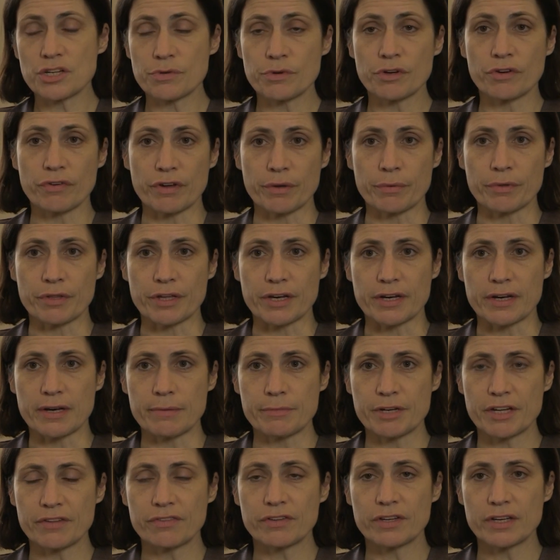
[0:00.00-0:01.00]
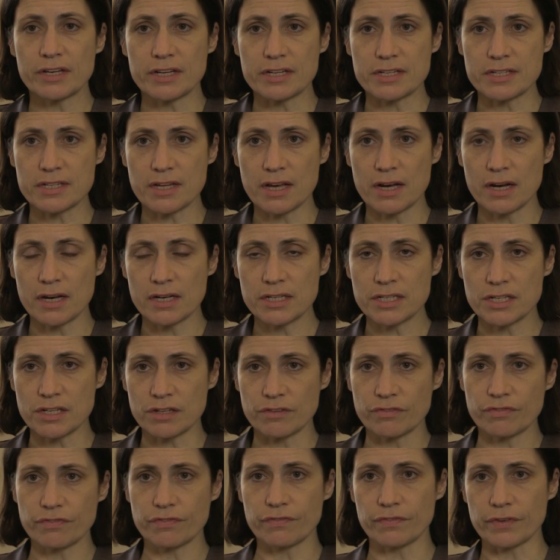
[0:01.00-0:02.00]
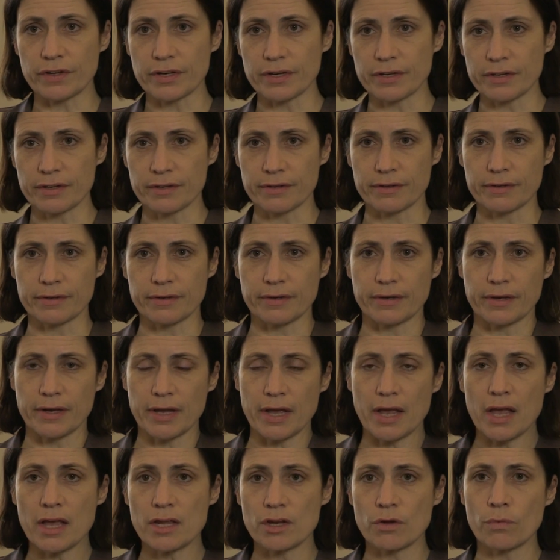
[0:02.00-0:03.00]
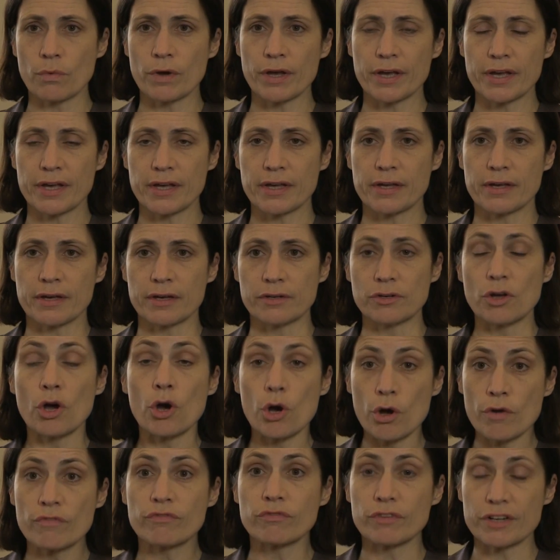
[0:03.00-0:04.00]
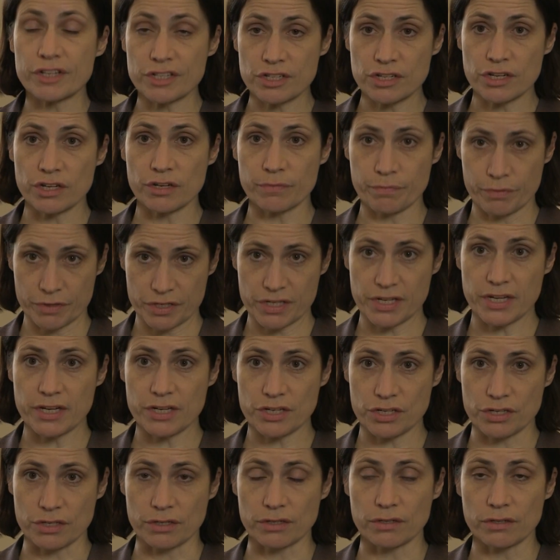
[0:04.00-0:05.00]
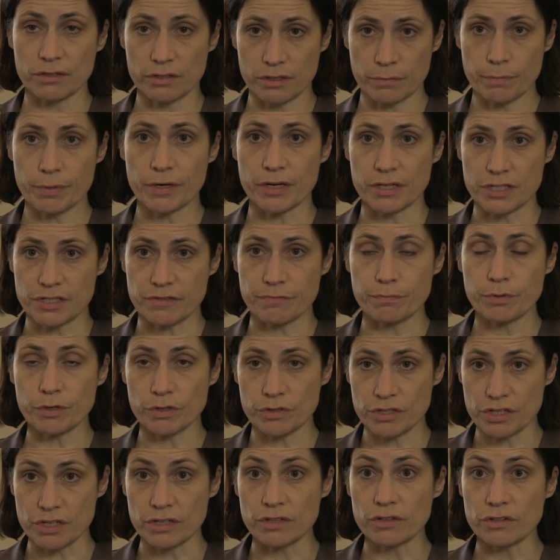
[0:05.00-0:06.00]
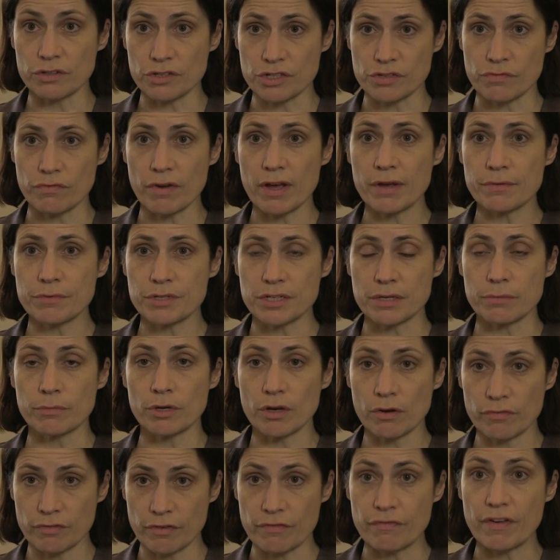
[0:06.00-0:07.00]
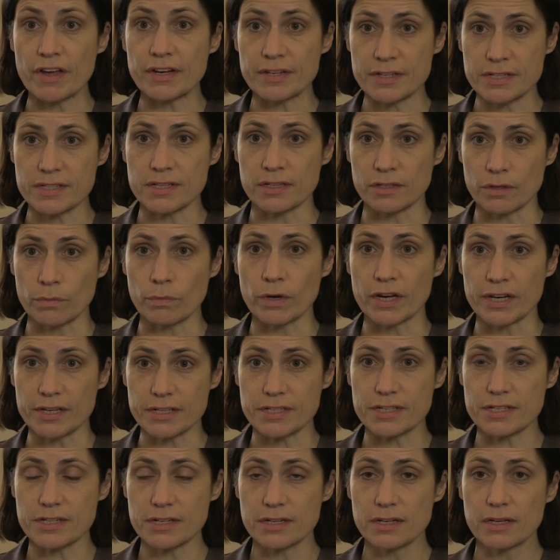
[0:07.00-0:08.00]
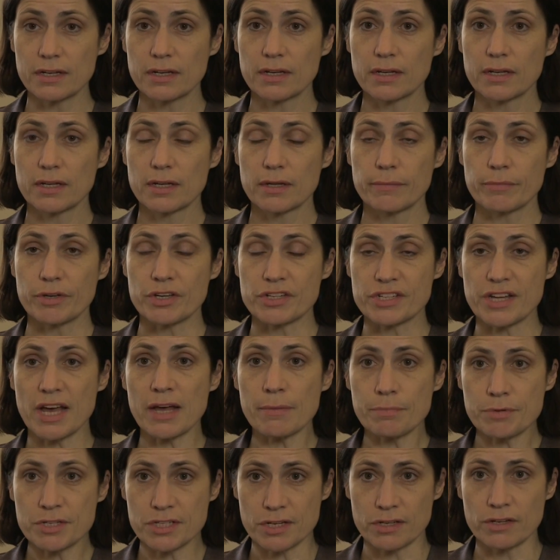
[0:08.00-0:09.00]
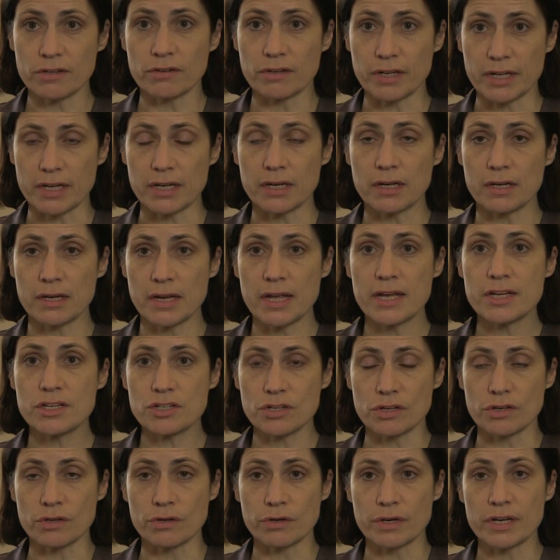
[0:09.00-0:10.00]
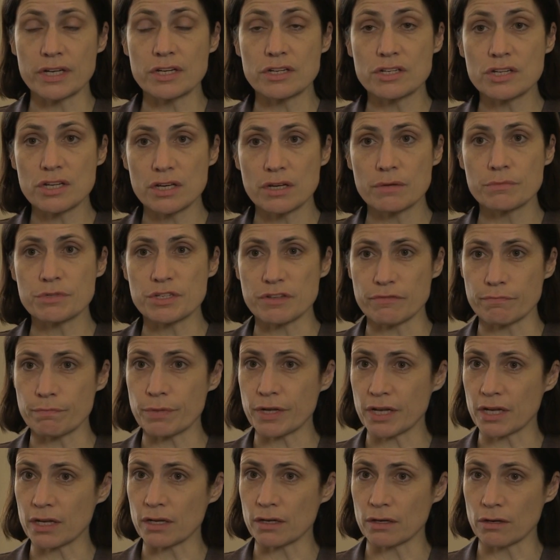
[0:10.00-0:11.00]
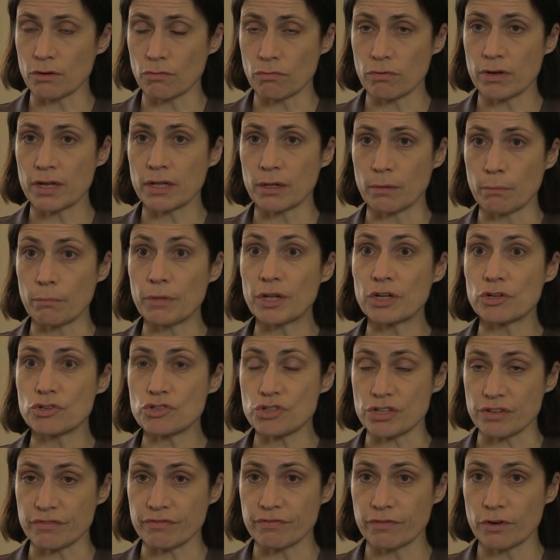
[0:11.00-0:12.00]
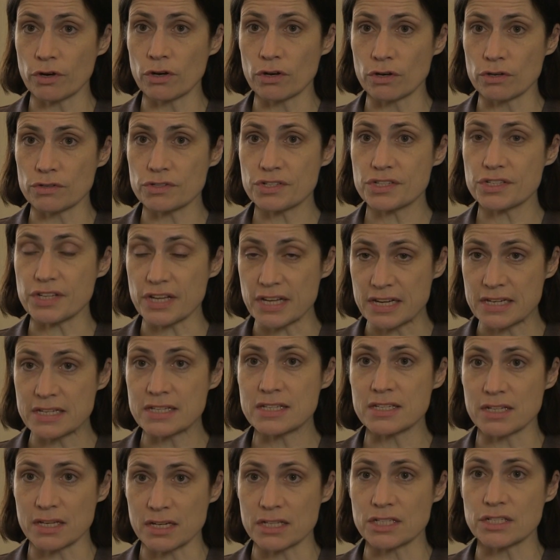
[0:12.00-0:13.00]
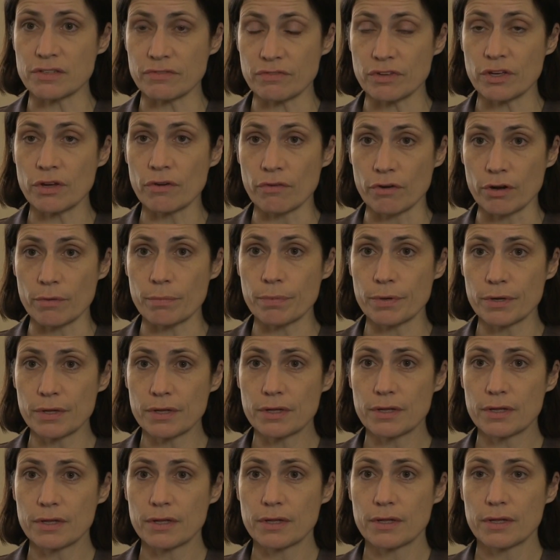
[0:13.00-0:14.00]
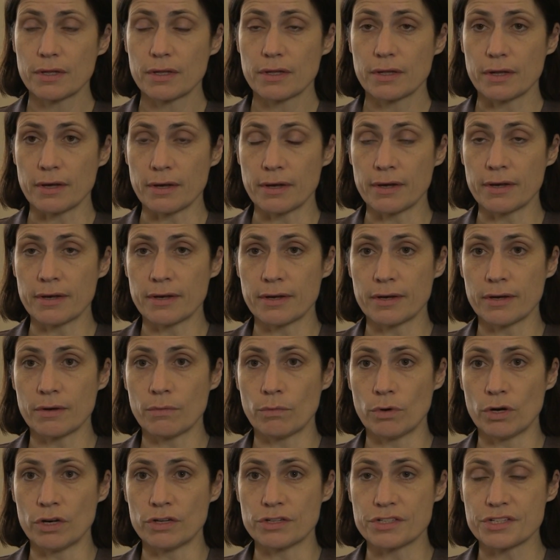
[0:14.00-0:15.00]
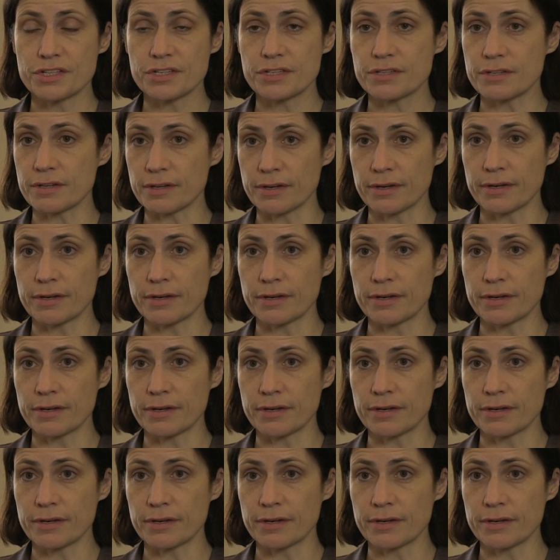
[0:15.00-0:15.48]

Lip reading: do agree with that. I mean, I think it's kind of, in a way, an over-interpretation on the part of Putin and those around him of events in the West. Because absolutely, NATO, in terms of being a real military force inside of Europe, was